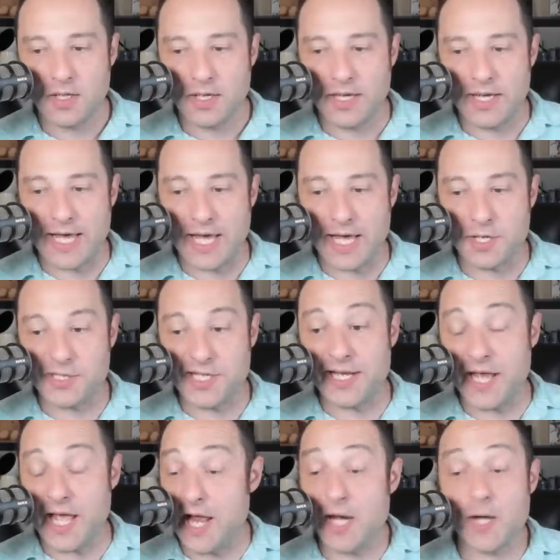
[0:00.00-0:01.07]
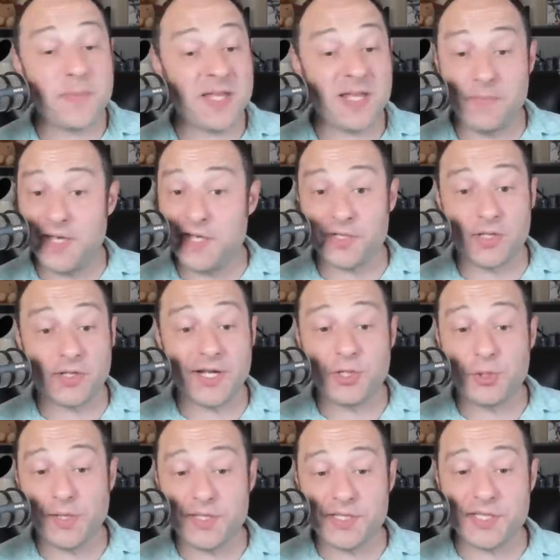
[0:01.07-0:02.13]
Uh, you say Airbnbs are great
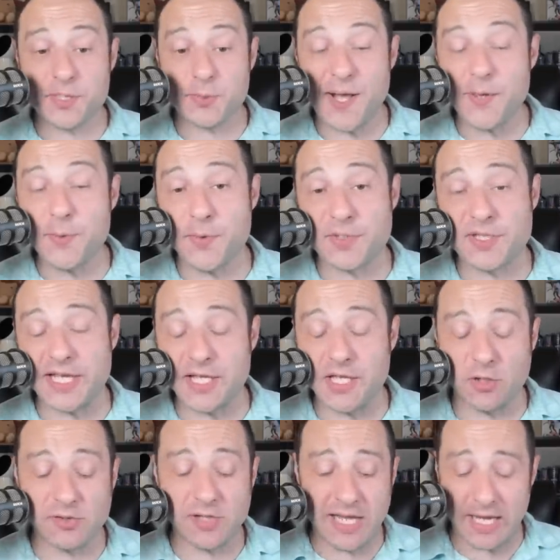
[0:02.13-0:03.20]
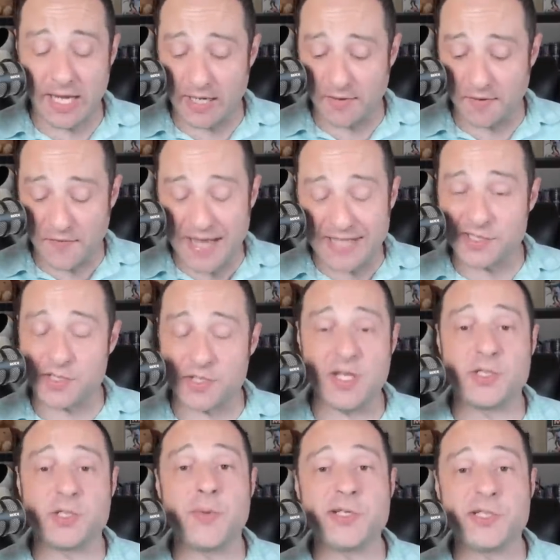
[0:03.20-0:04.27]
choices as well, Wu Tang. You know, and in fact, it's,
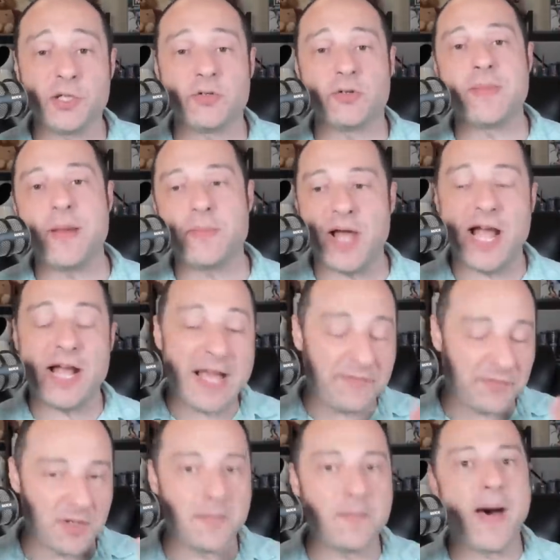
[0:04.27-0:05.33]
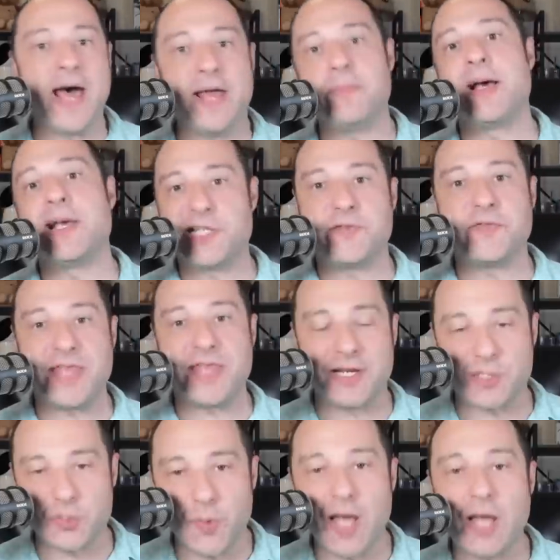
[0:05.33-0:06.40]
it's, always good to remember. I have to remind myself of that
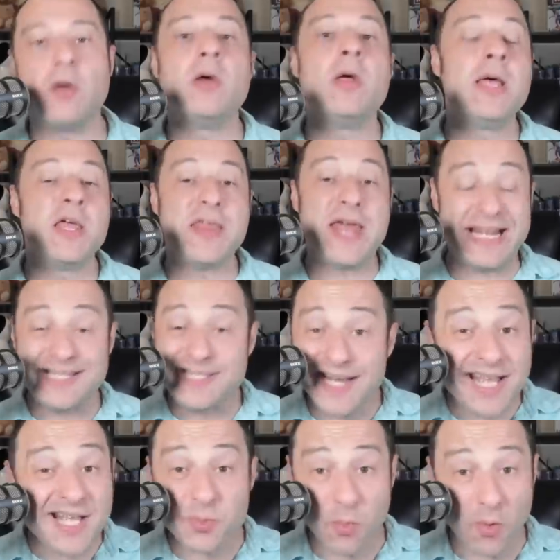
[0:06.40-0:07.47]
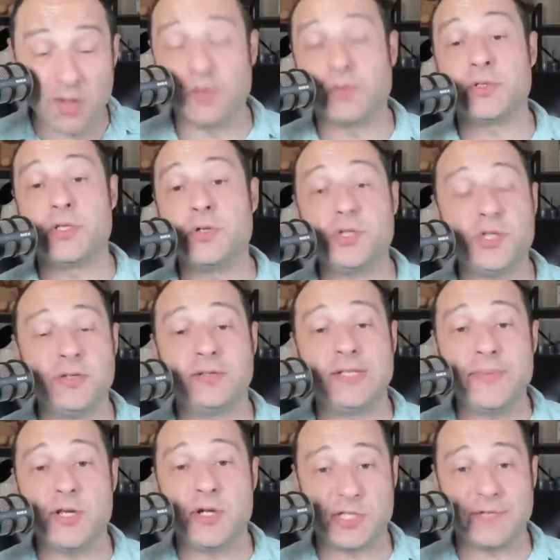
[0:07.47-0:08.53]
as well. That in today's world, you shouldn't
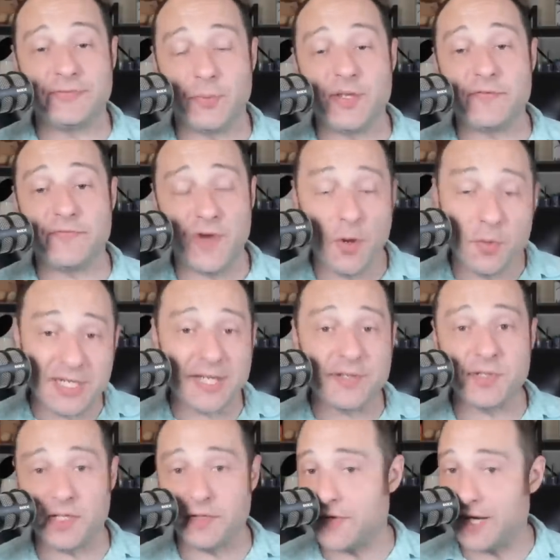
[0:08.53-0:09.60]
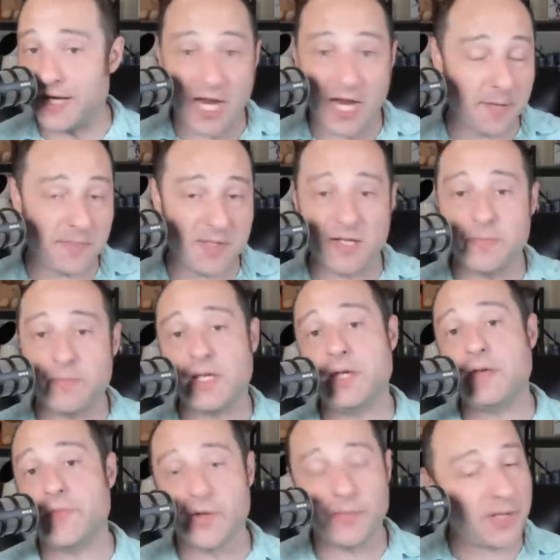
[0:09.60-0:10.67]
limit yourself to what you, hotels you can find.
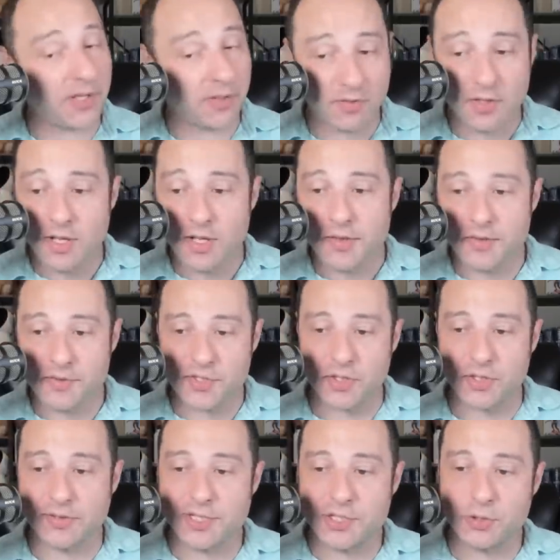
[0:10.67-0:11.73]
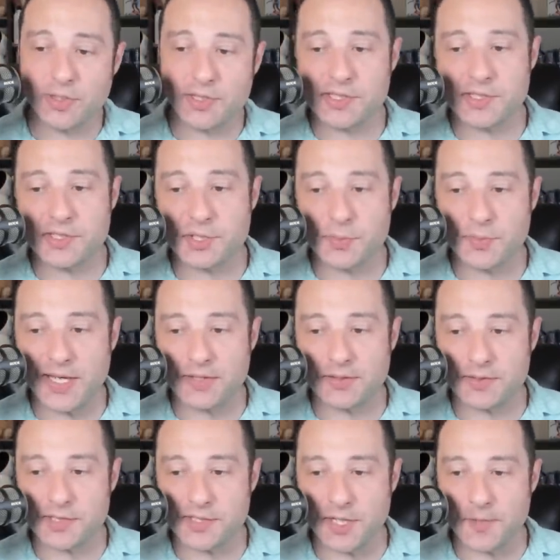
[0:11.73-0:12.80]
Airbnb, Vrbo, those are great choices as
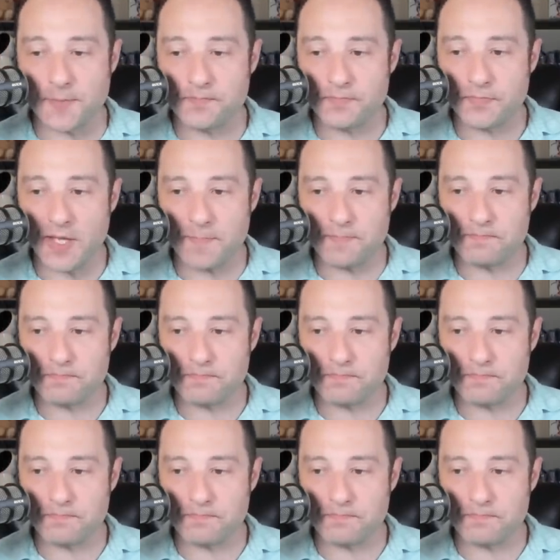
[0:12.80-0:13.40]
well. So, yep.